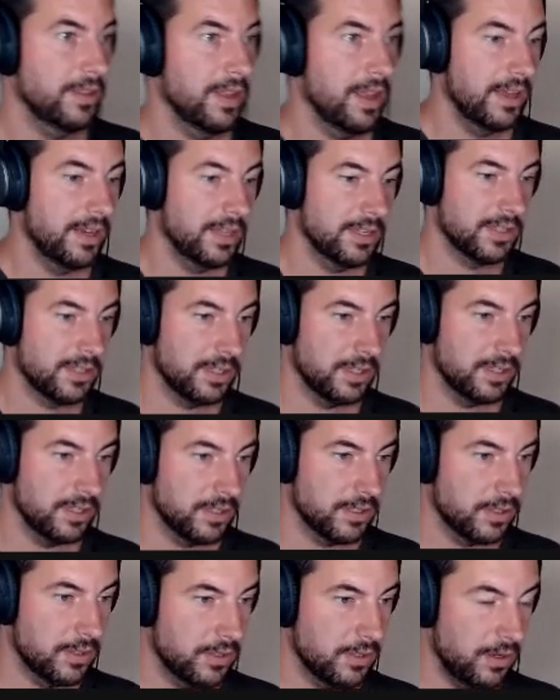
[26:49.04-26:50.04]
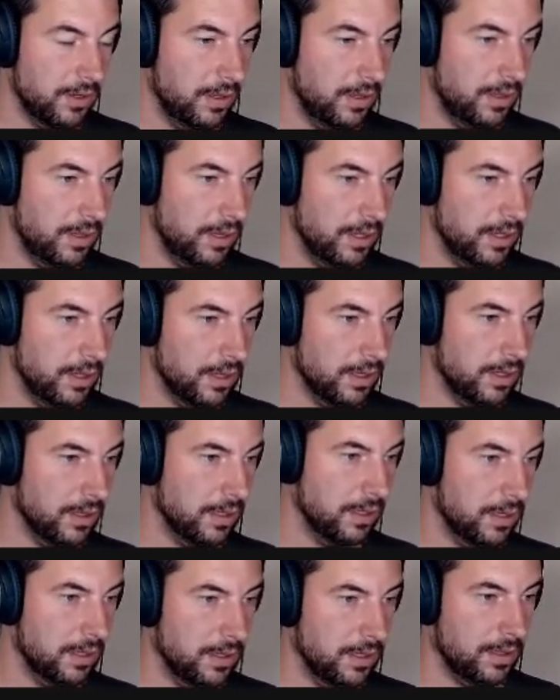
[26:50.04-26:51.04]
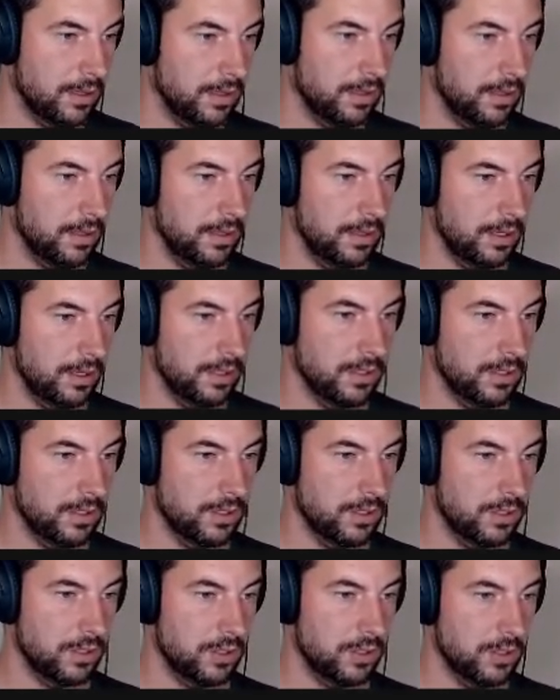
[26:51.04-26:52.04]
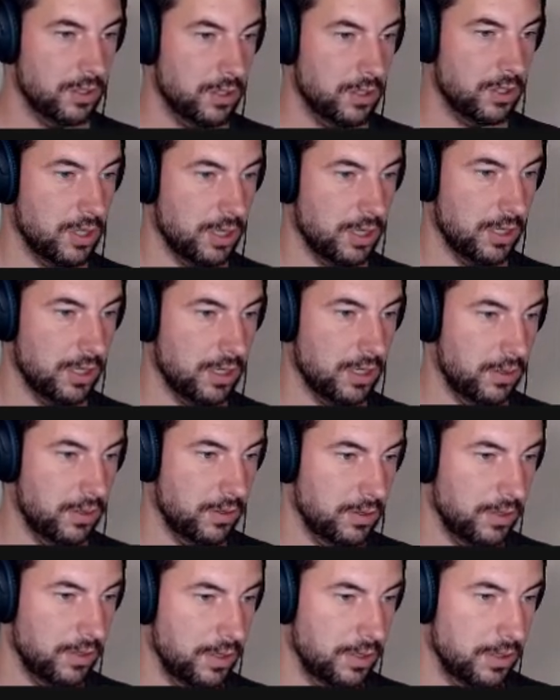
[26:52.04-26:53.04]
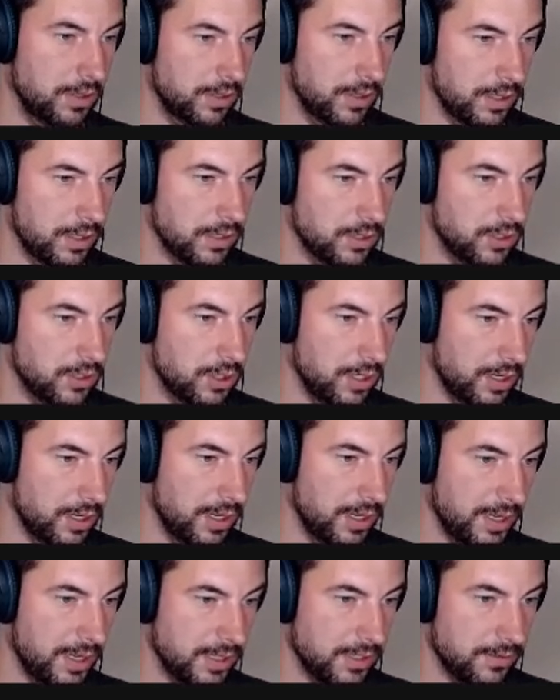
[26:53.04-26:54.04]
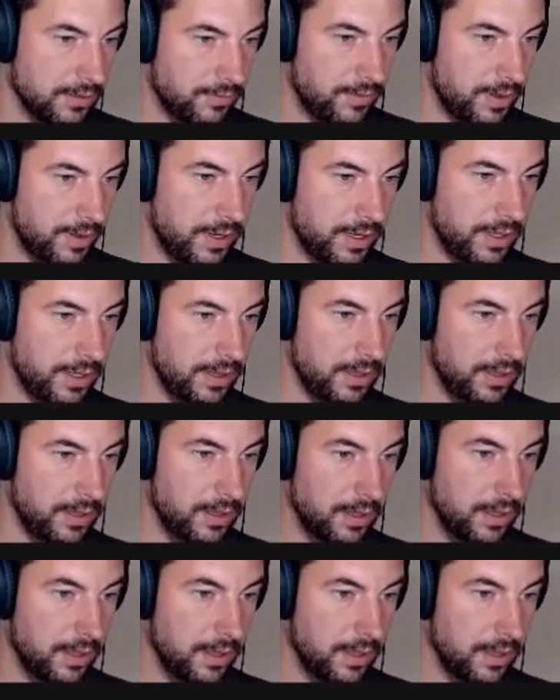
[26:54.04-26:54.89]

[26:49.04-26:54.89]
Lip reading: that is installing, let's check out the index.js file.